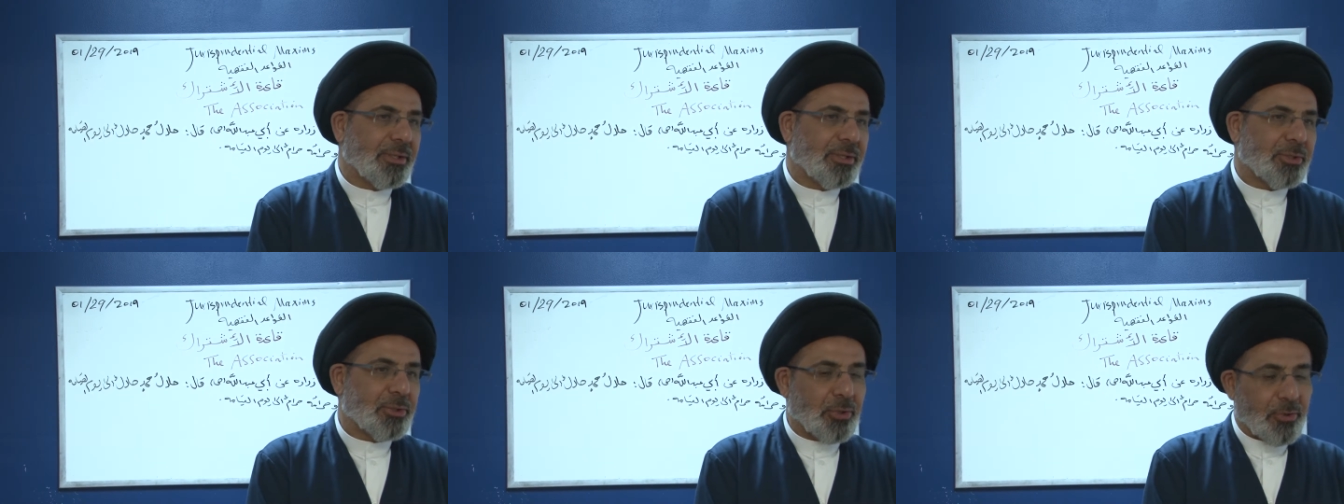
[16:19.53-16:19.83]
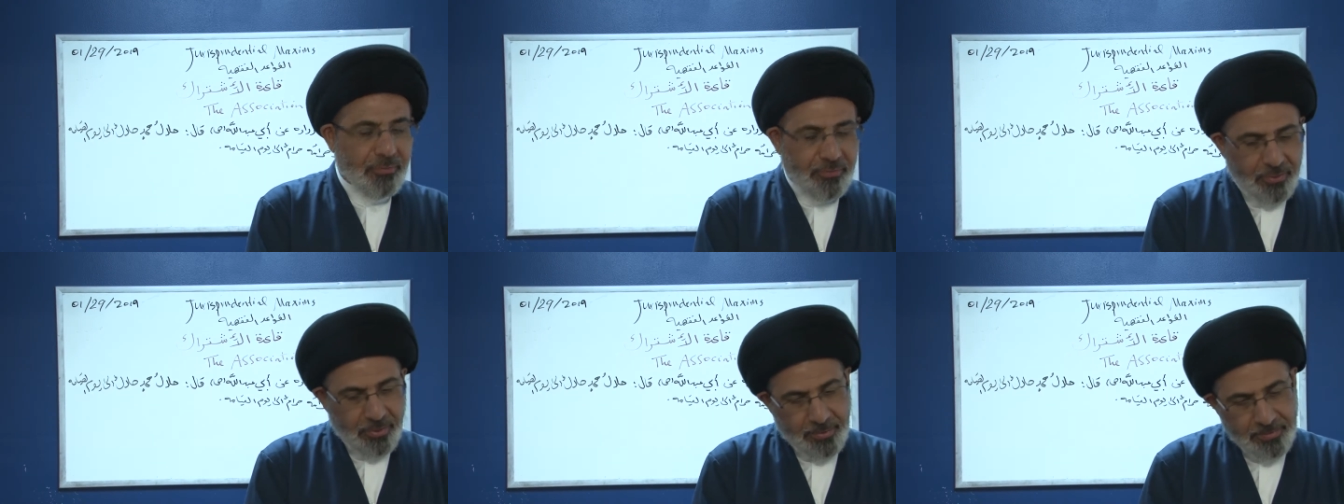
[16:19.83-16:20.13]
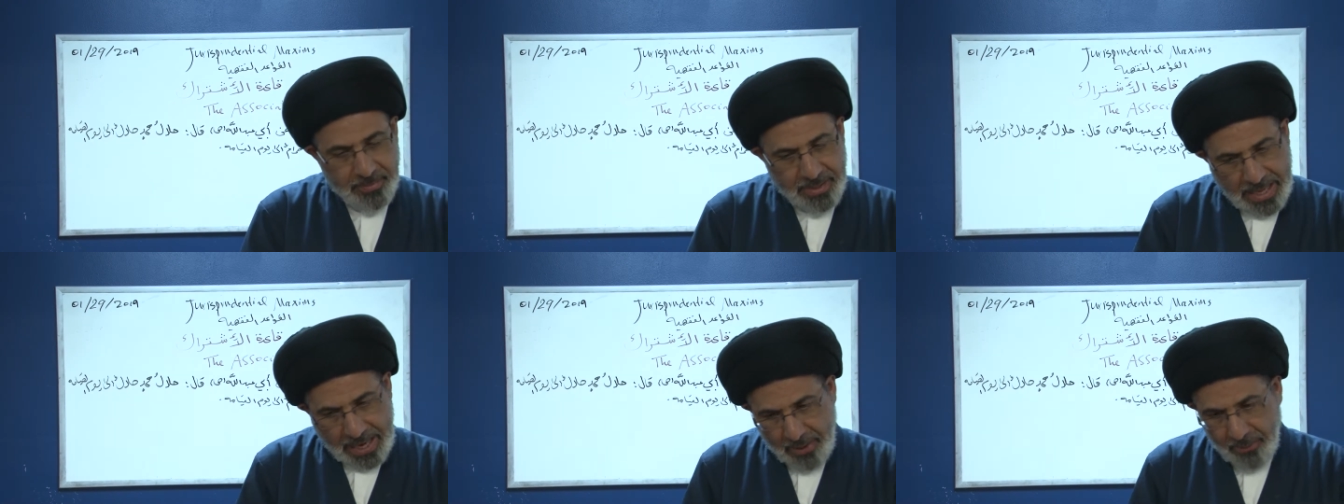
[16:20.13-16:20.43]
So
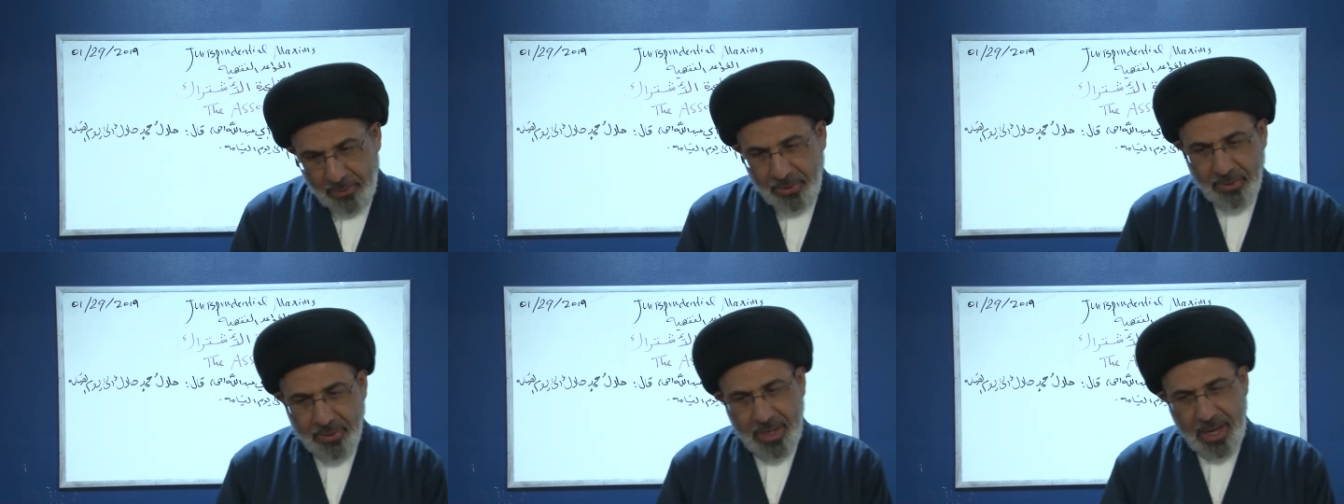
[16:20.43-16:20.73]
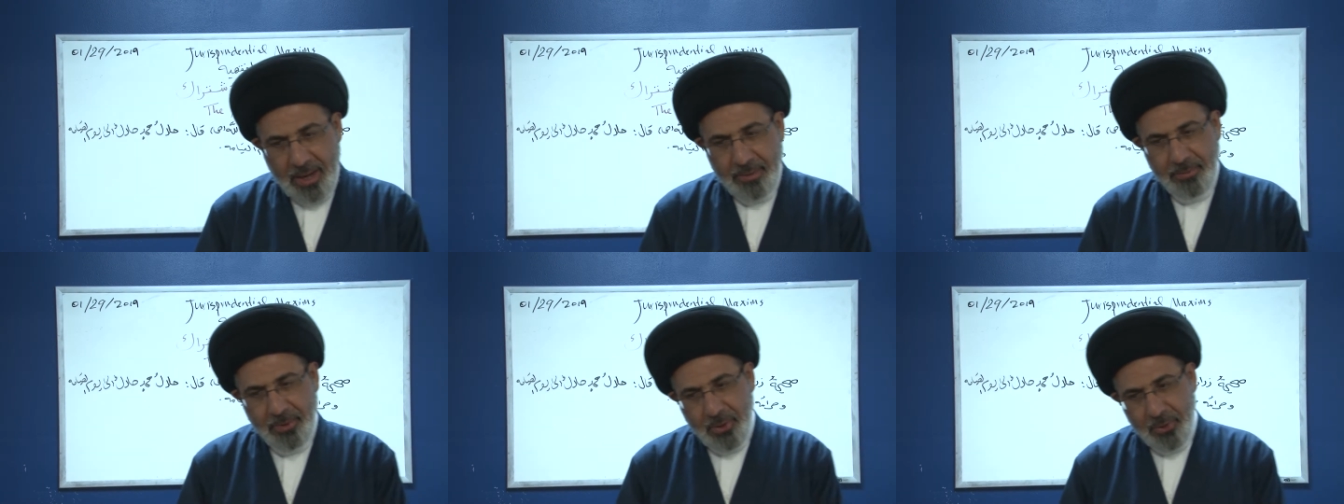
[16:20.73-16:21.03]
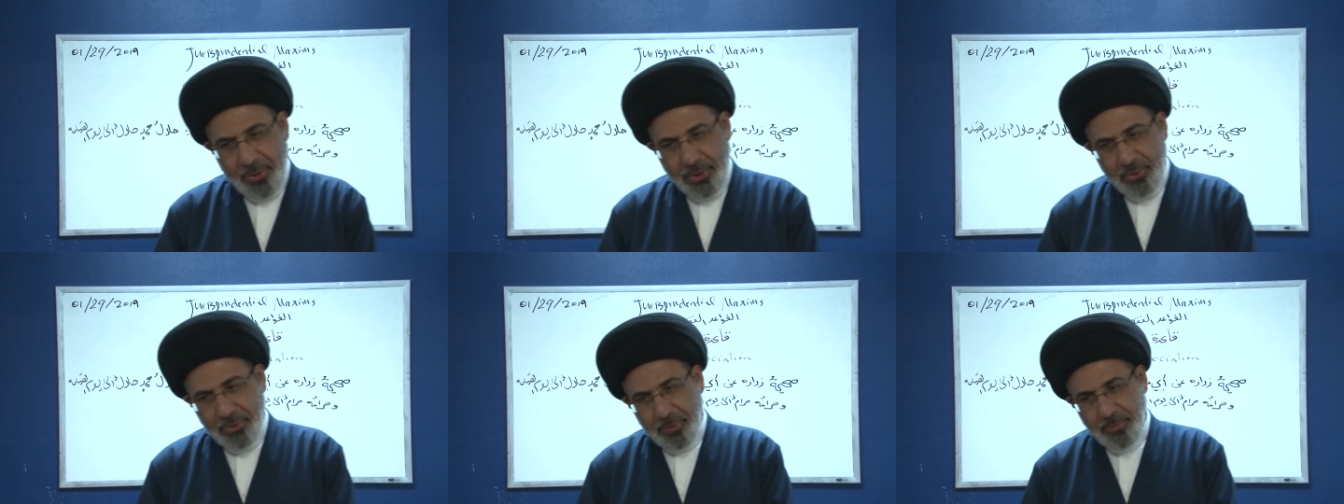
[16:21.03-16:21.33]
from now on, I'm
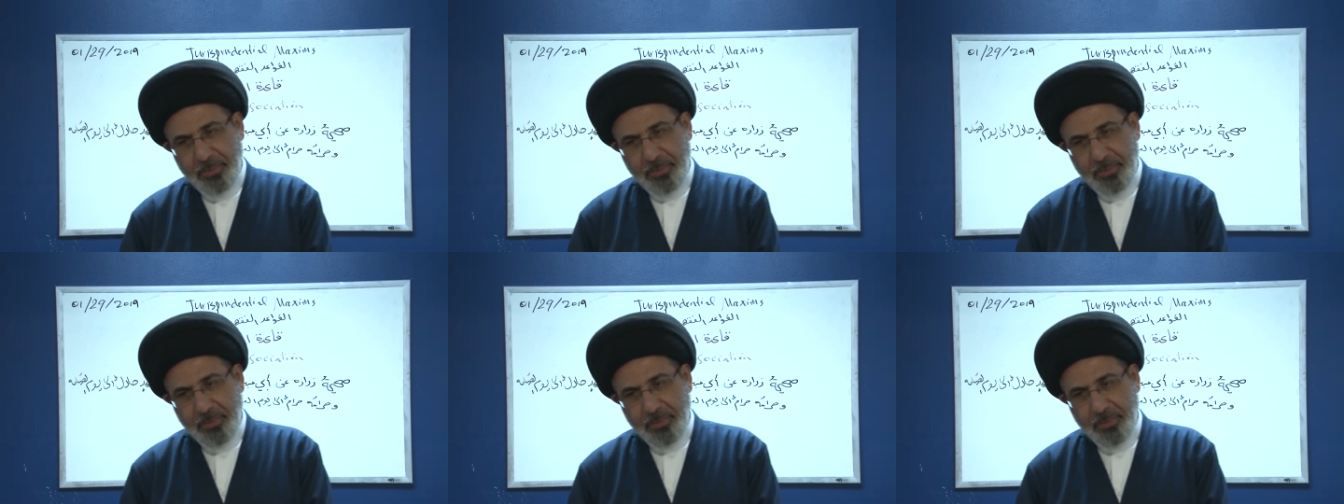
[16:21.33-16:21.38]
going to